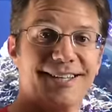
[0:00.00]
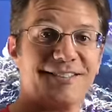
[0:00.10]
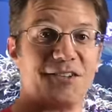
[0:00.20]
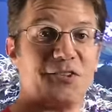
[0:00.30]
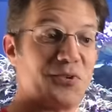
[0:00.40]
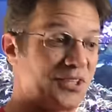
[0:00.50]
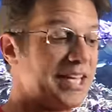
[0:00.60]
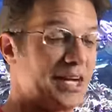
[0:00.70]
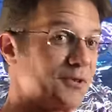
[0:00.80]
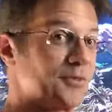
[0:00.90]
So you would
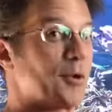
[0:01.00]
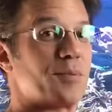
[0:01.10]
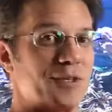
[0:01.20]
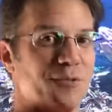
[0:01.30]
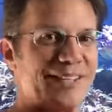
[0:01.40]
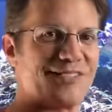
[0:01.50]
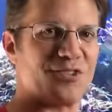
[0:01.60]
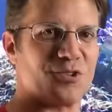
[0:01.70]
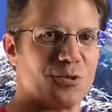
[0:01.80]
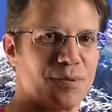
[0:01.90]
think I would have opened it way
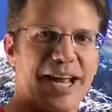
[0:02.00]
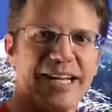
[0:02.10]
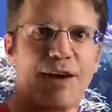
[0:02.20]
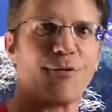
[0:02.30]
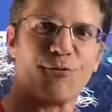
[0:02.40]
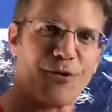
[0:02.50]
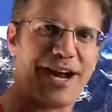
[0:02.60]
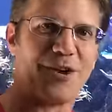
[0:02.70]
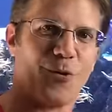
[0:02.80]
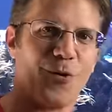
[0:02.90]
sooner, but I never
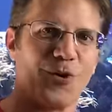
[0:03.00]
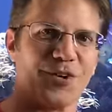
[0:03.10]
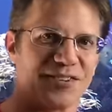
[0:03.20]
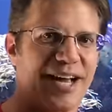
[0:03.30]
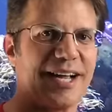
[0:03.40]
frag corals.